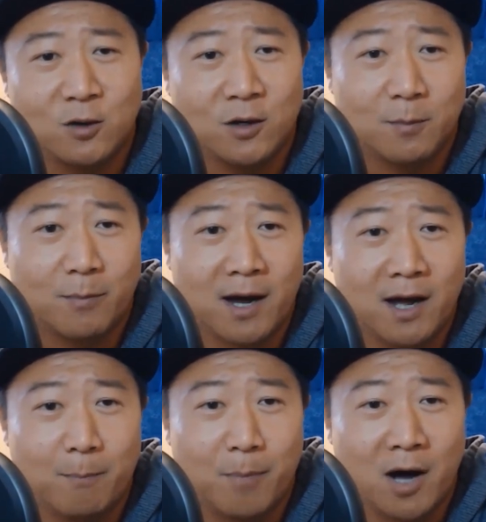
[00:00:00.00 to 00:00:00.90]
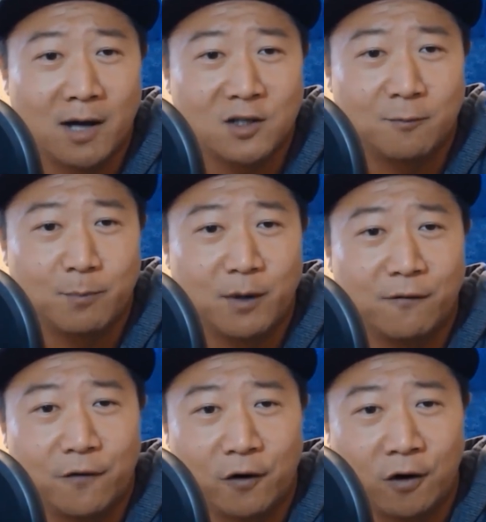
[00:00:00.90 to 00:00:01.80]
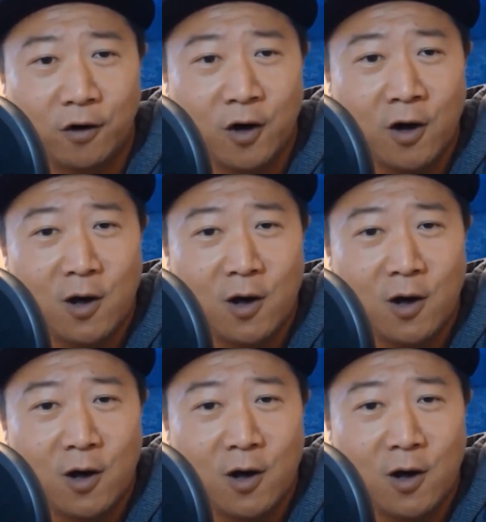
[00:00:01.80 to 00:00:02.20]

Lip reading: you had to buy a box of preferred